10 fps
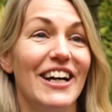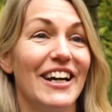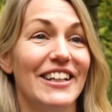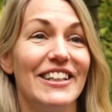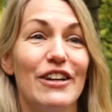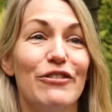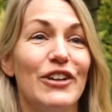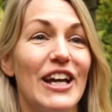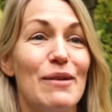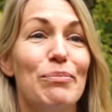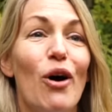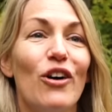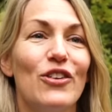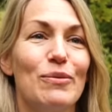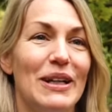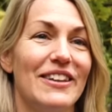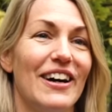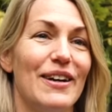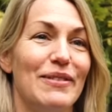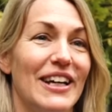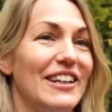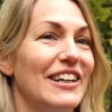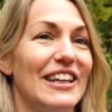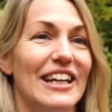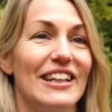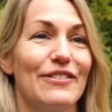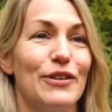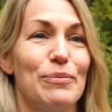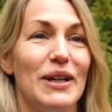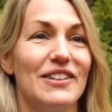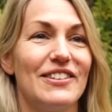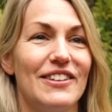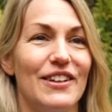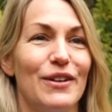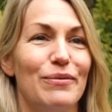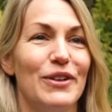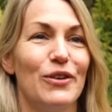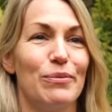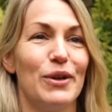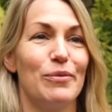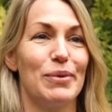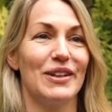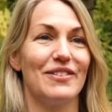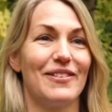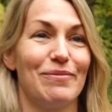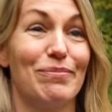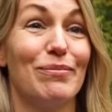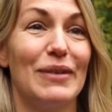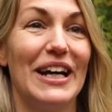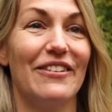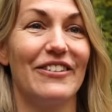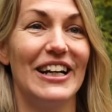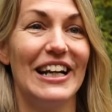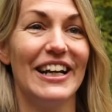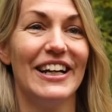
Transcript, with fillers: And if you can possibly time that, I think that's the best um, your your best bet, really.